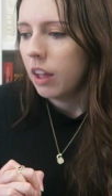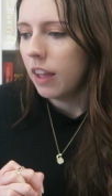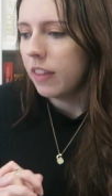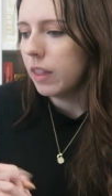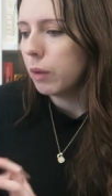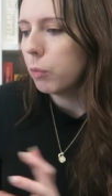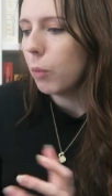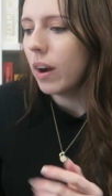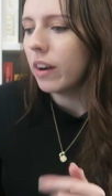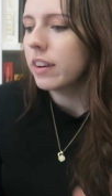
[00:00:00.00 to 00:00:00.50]

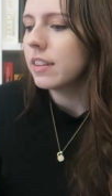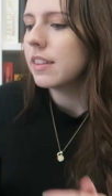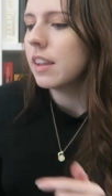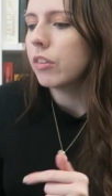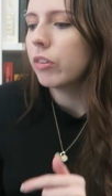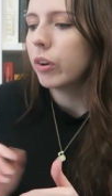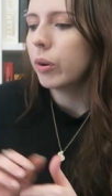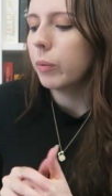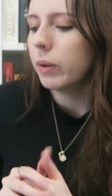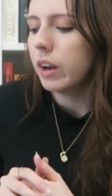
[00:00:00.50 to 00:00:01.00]
And then where is
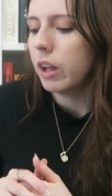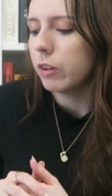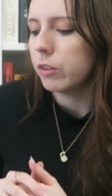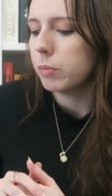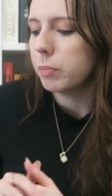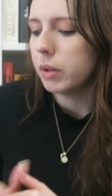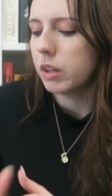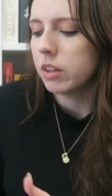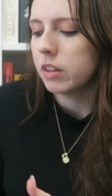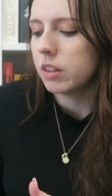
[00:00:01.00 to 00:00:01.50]
everyone
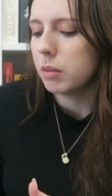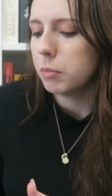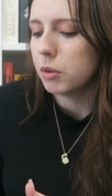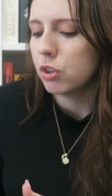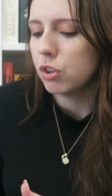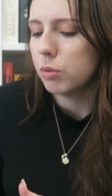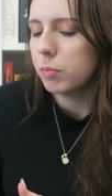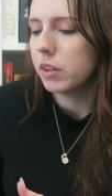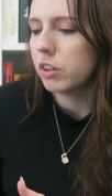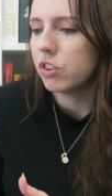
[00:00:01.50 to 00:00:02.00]
else? Because I'm
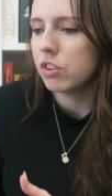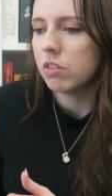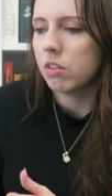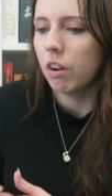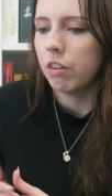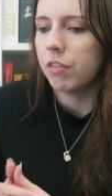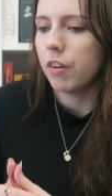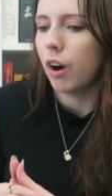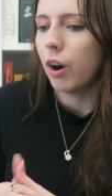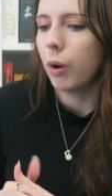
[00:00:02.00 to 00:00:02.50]
assuming she's
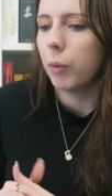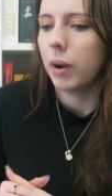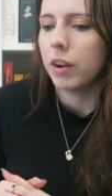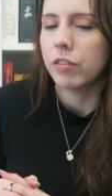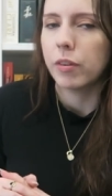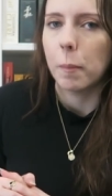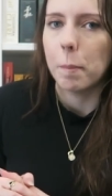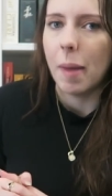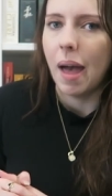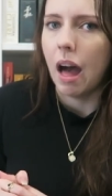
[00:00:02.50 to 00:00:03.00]
not far away
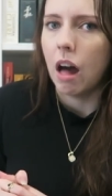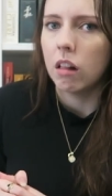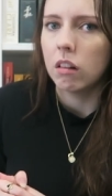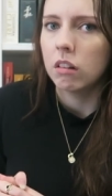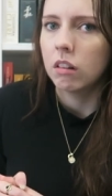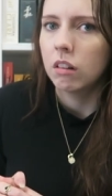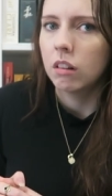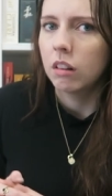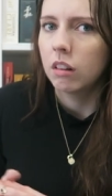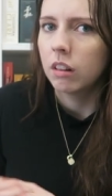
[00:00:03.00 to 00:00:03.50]
from
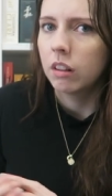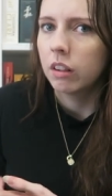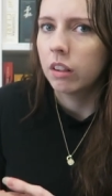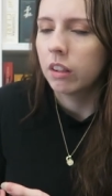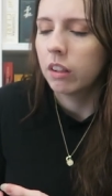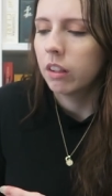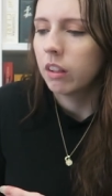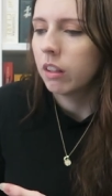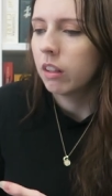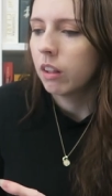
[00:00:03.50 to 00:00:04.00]
Mal.
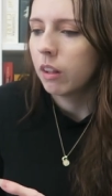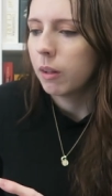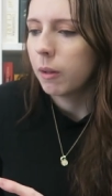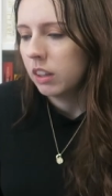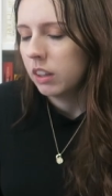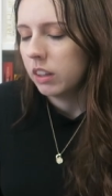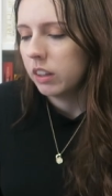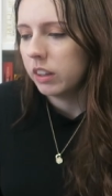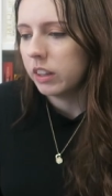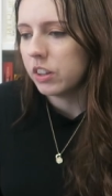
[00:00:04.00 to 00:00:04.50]

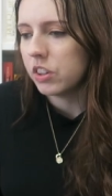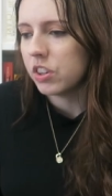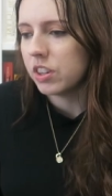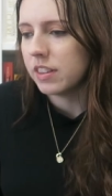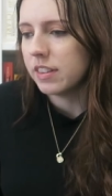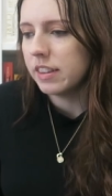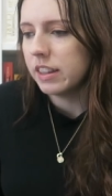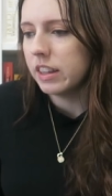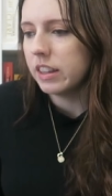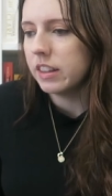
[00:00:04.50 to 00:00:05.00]
And she
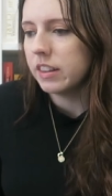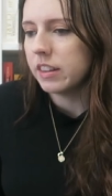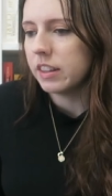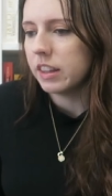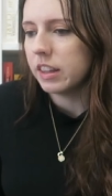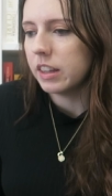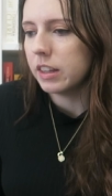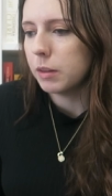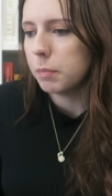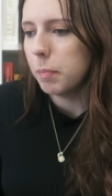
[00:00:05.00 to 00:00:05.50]
sees
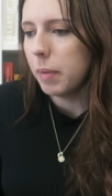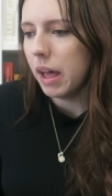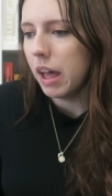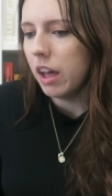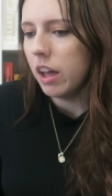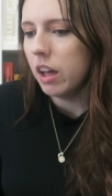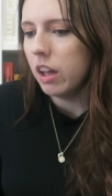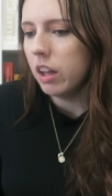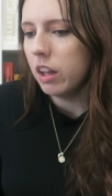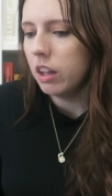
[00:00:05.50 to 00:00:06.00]
he's
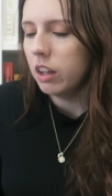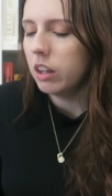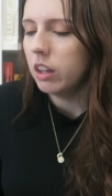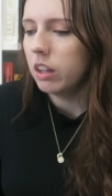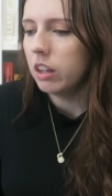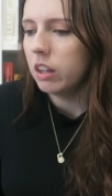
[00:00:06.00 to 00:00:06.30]
back.